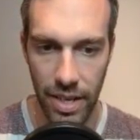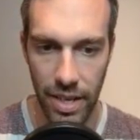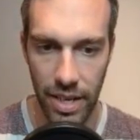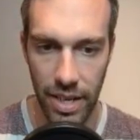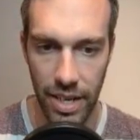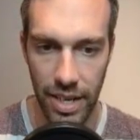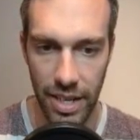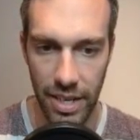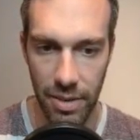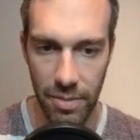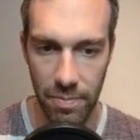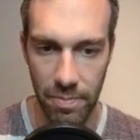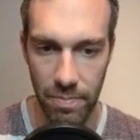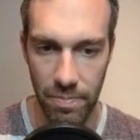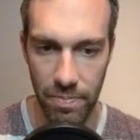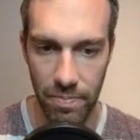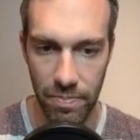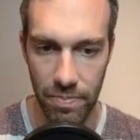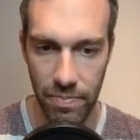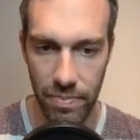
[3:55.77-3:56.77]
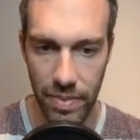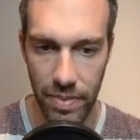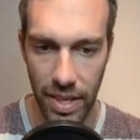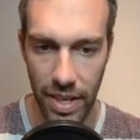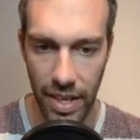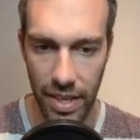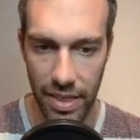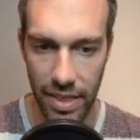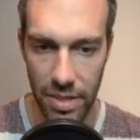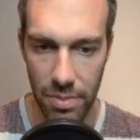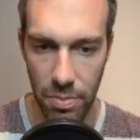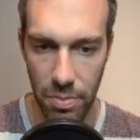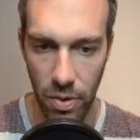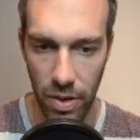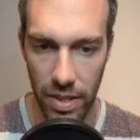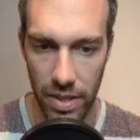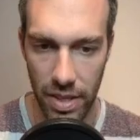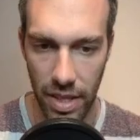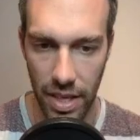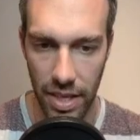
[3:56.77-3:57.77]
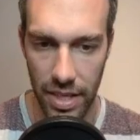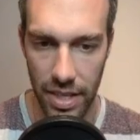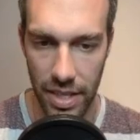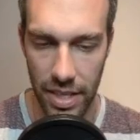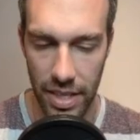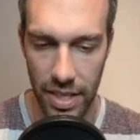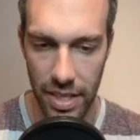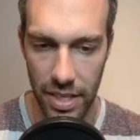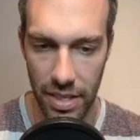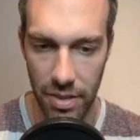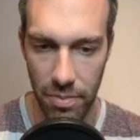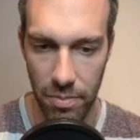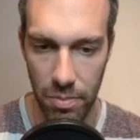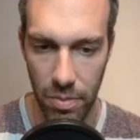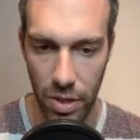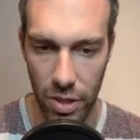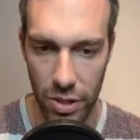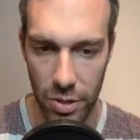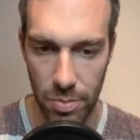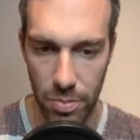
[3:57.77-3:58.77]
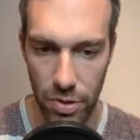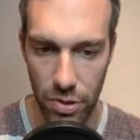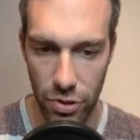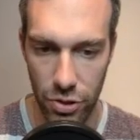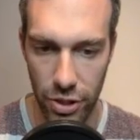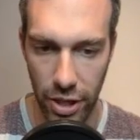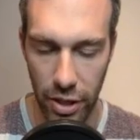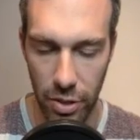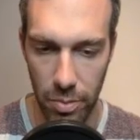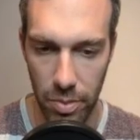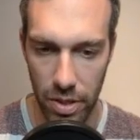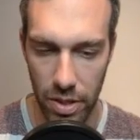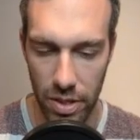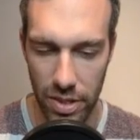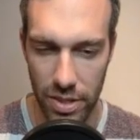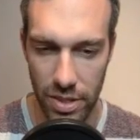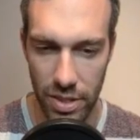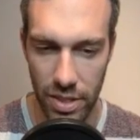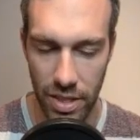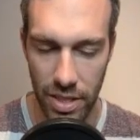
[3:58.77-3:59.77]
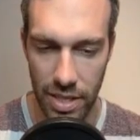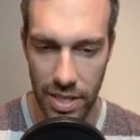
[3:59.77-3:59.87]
And at this point, they need multiple Shadow Balls.